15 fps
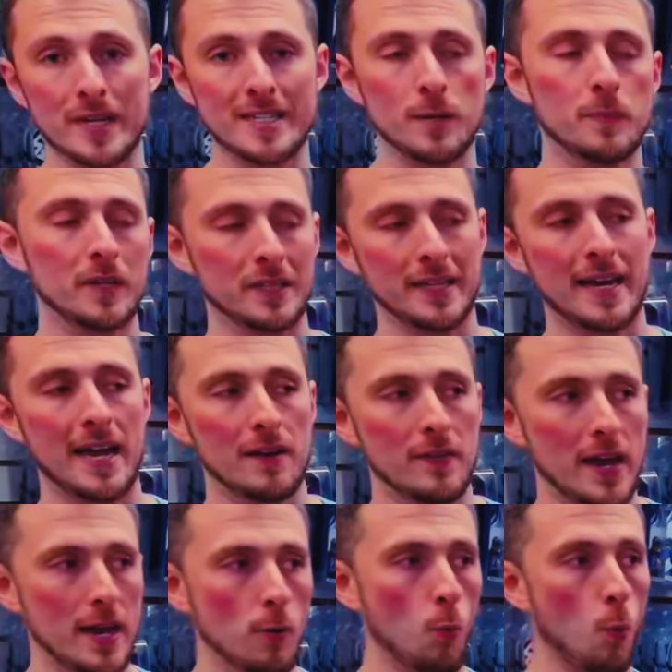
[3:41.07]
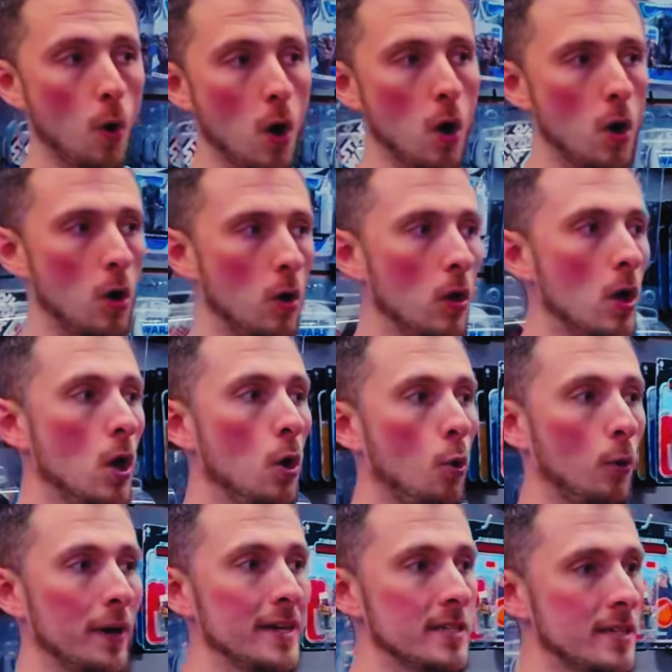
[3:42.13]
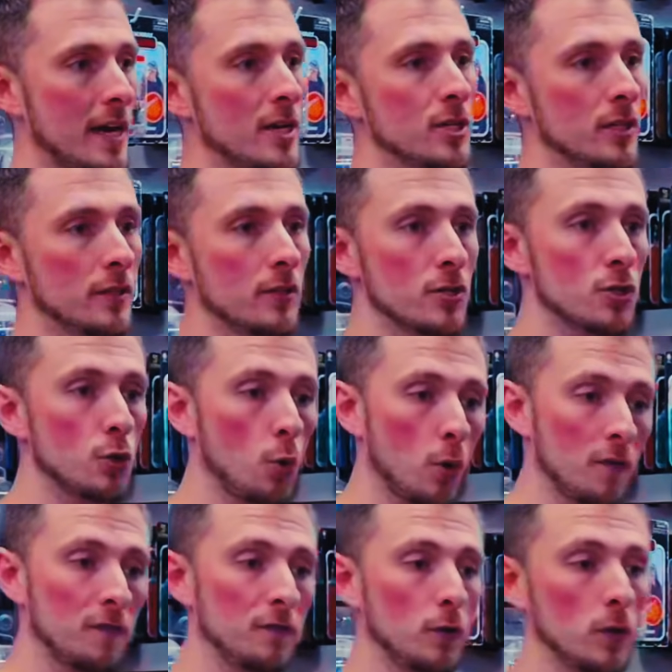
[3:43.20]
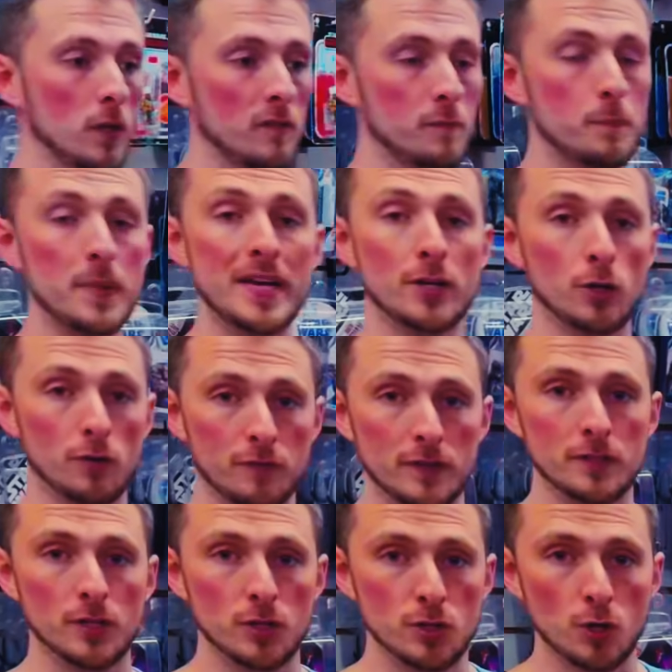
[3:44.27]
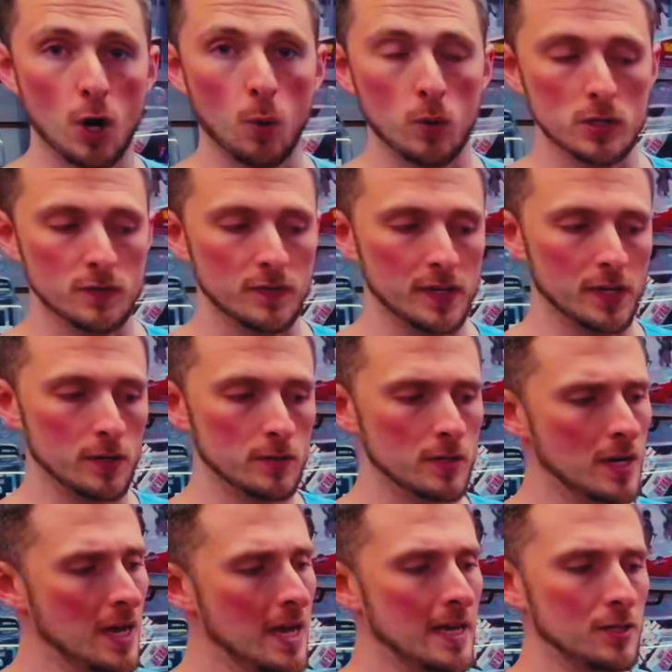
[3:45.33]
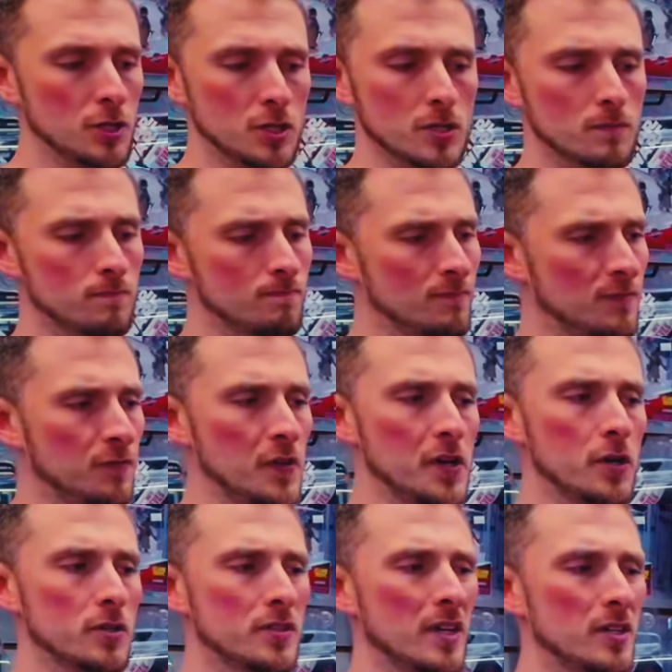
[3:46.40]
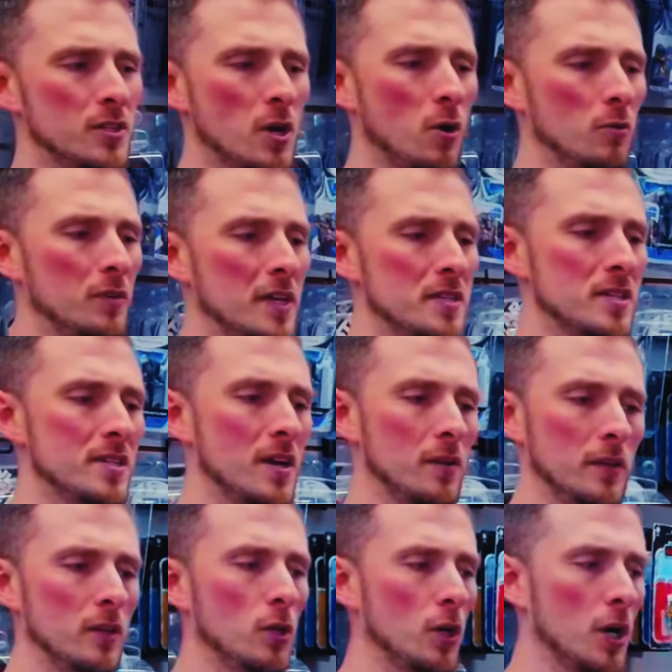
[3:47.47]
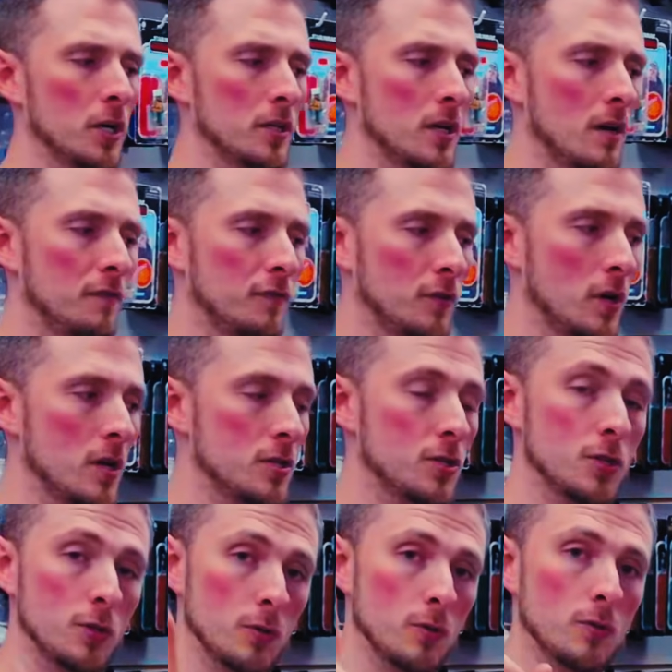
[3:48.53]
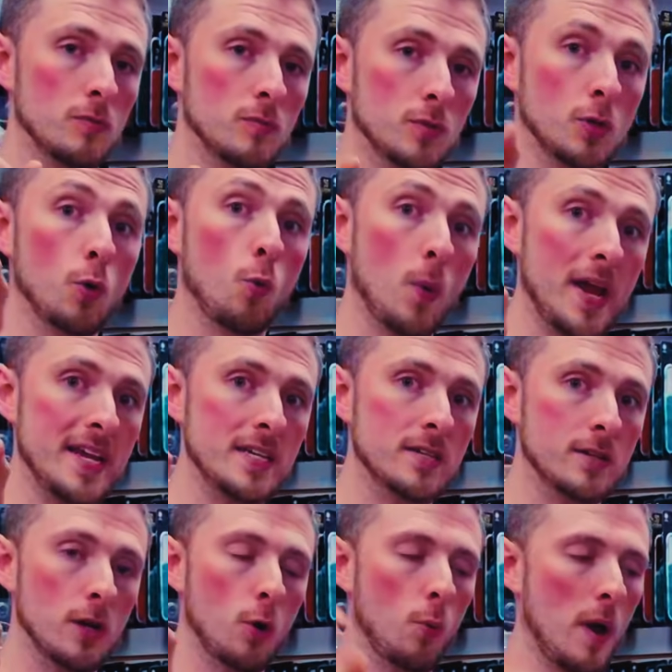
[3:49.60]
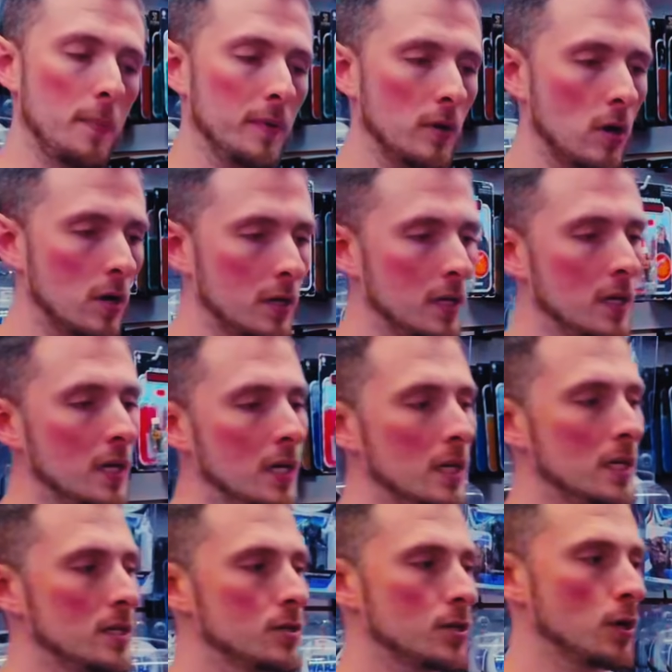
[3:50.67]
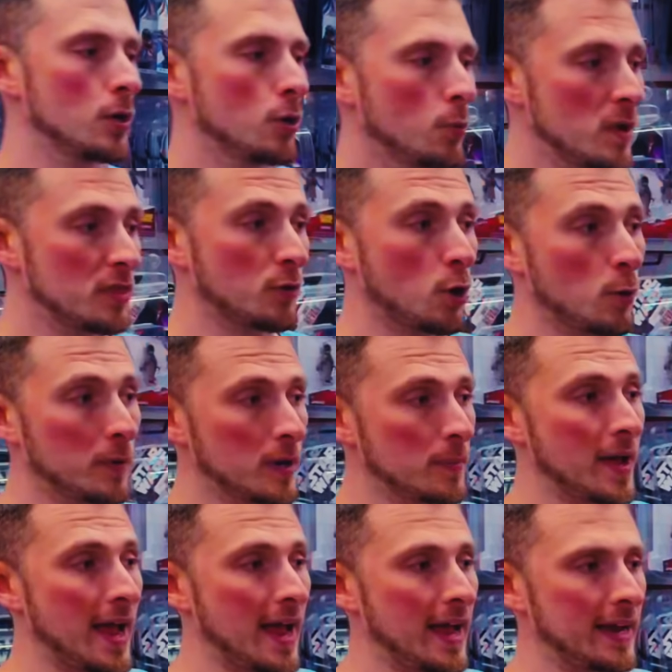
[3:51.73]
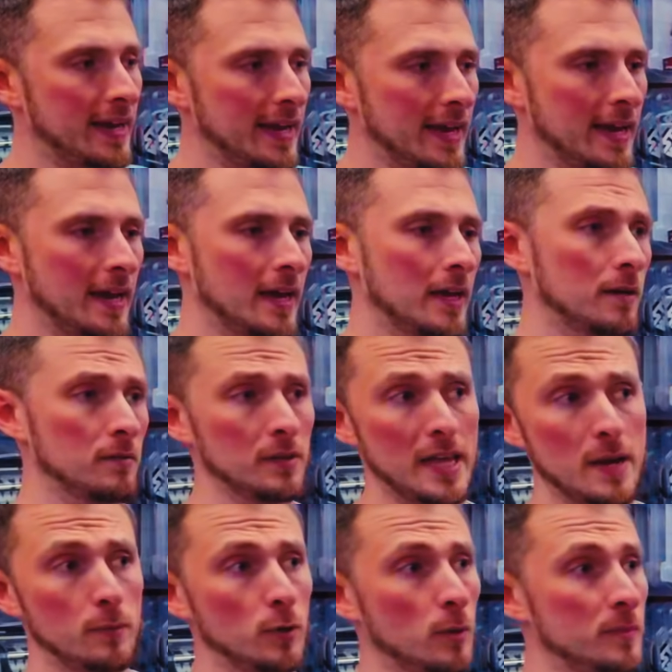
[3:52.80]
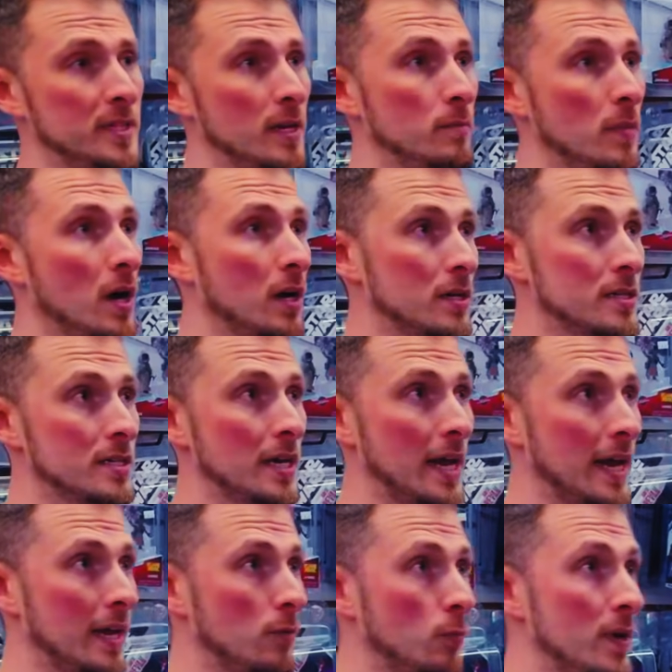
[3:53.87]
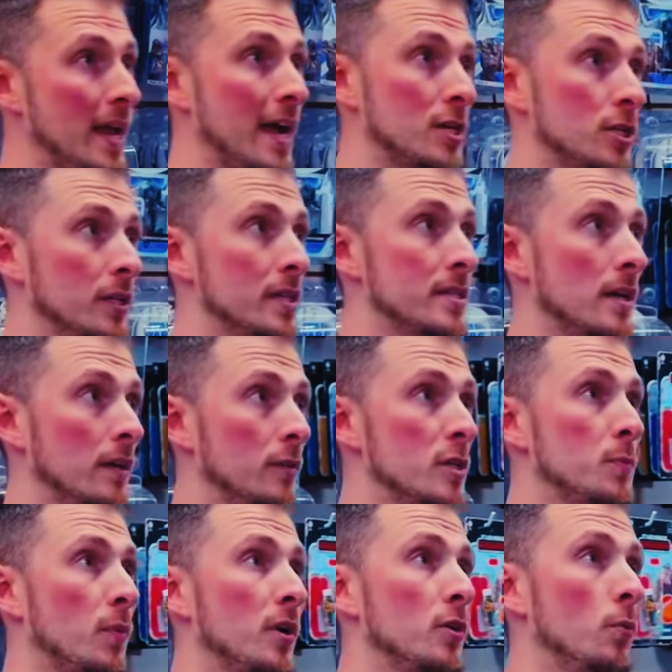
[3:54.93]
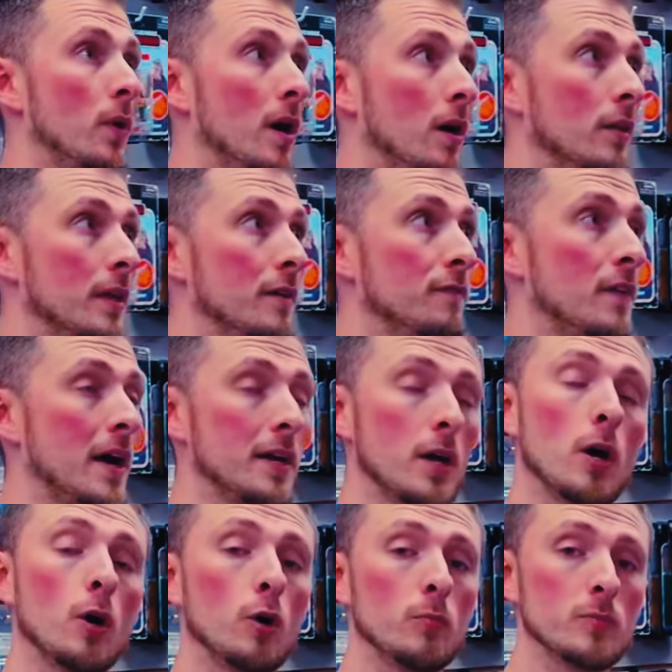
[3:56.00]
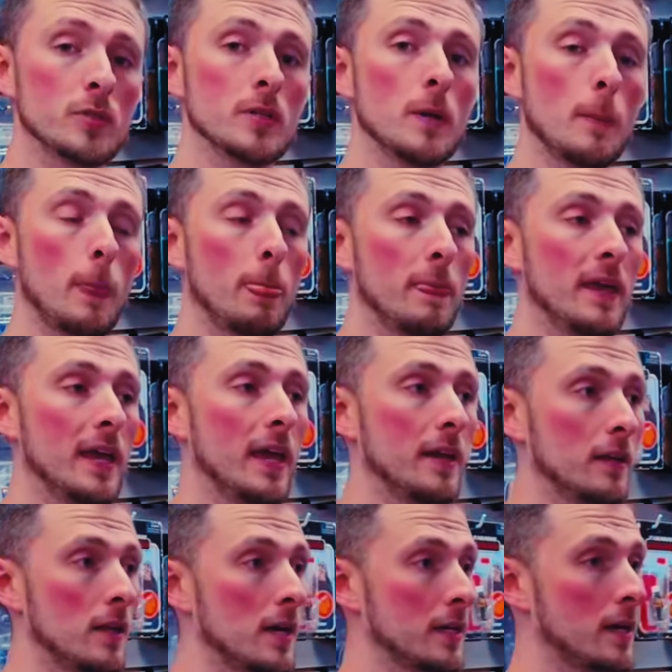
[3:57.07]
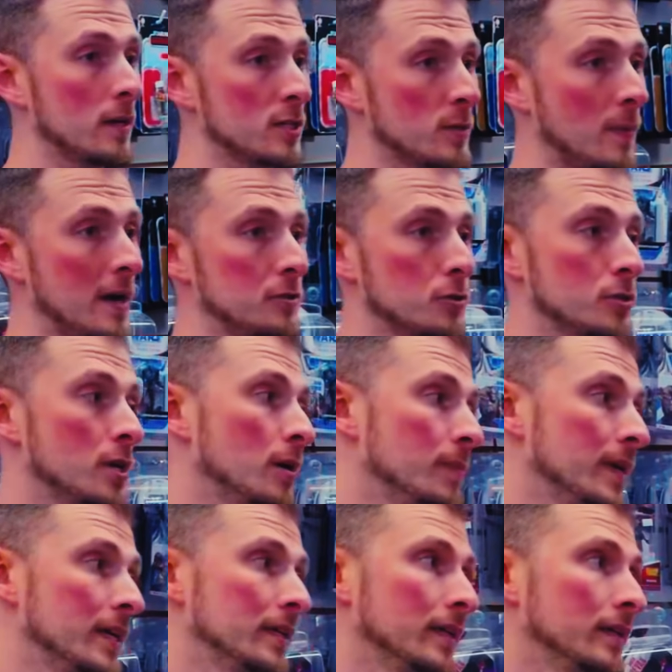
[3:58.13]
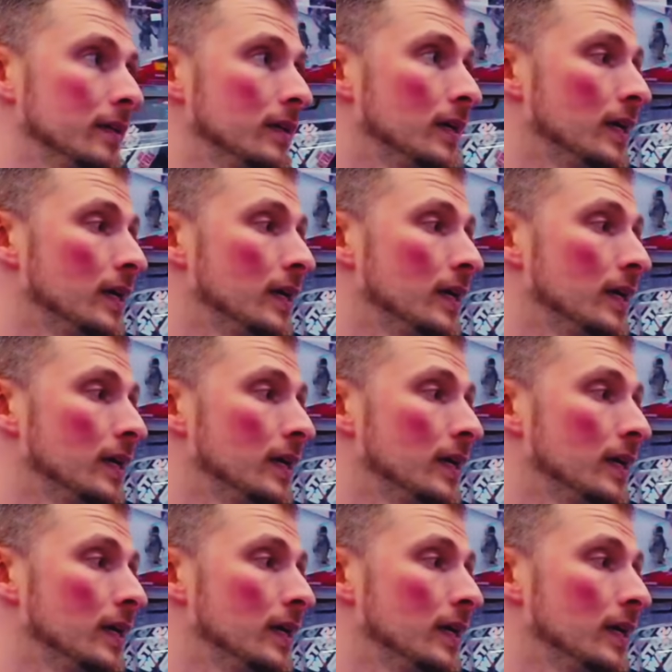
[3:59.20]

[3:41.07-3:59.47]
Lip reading: typically have a wall or a section in the store full of beater vintage Star Wars figures. Just figures that don't necessarily look good enough for us to waste a weapon on. So we throw them in a bag and label them $10, and we actually sell these pretty well. They find homes, and a lot of customizers come in